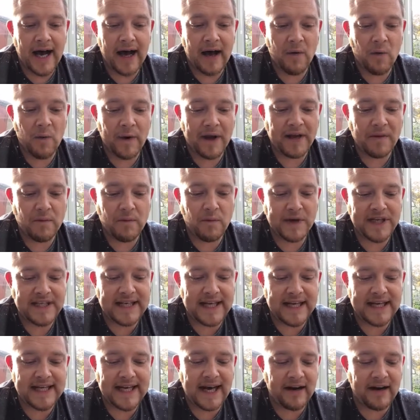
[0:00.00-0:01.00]
we
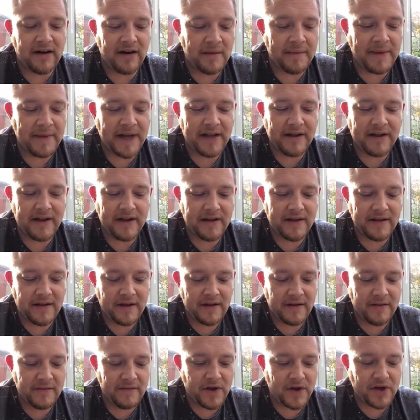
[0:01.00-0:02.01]
sat down, and I mean
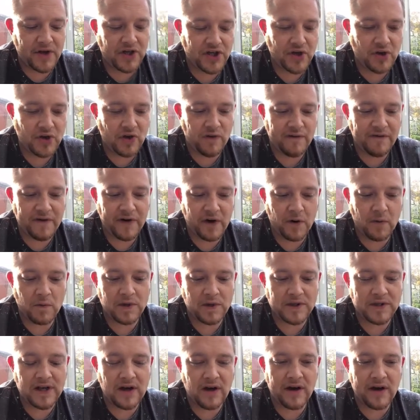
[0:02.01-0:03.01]
the short film
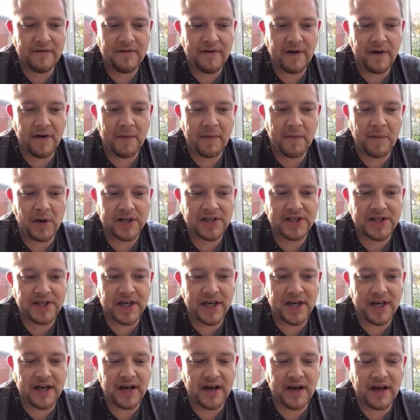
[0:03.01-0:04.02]
was kind of much
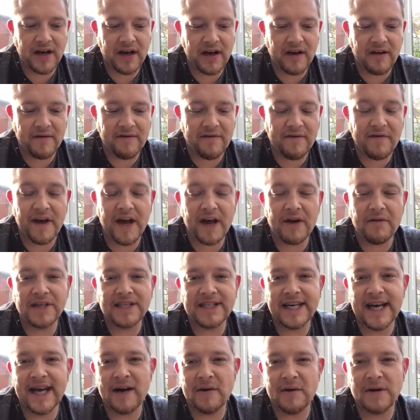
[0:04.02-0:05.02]
fairy
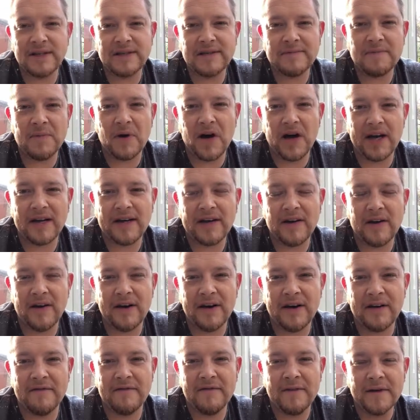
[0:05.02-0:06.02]
tale inspired,
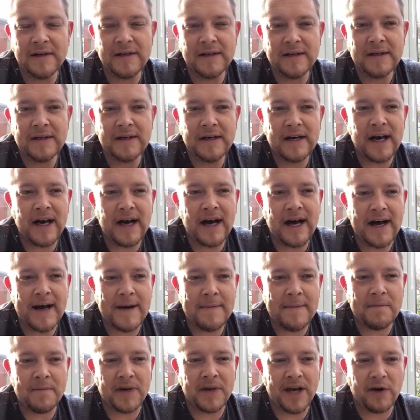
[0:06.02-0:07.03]
kind of
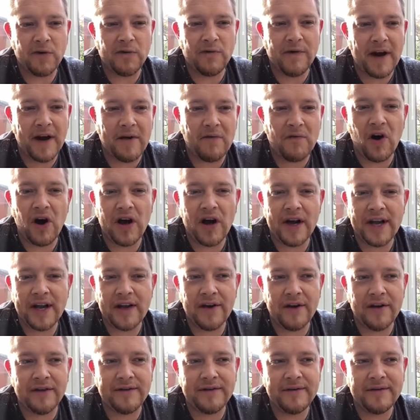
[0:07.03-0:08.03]
Little Red Riding
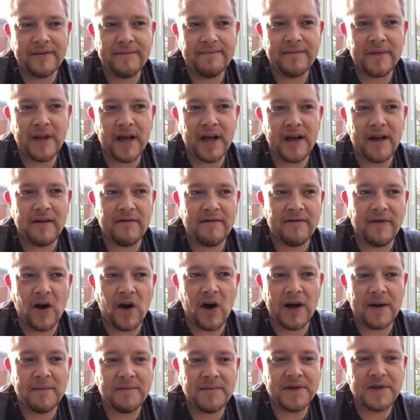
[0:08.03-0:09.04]
Hood
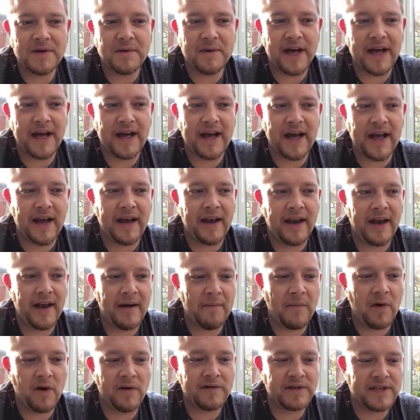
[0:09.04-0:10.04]
vibe to it, and
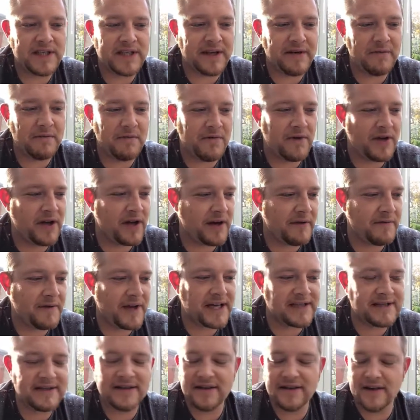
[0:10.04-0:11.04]
obviously
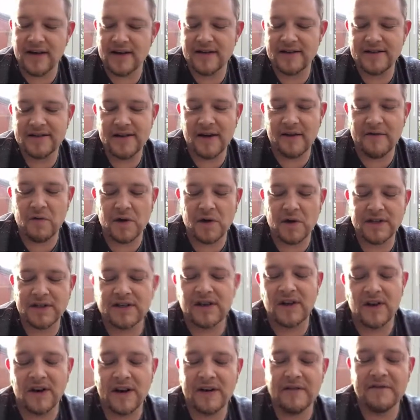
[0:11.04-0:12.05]
that's a tough one to
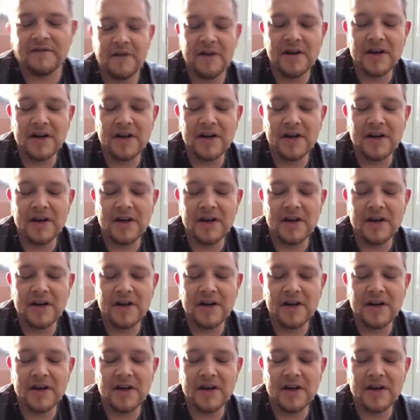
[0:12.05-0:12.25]
kind of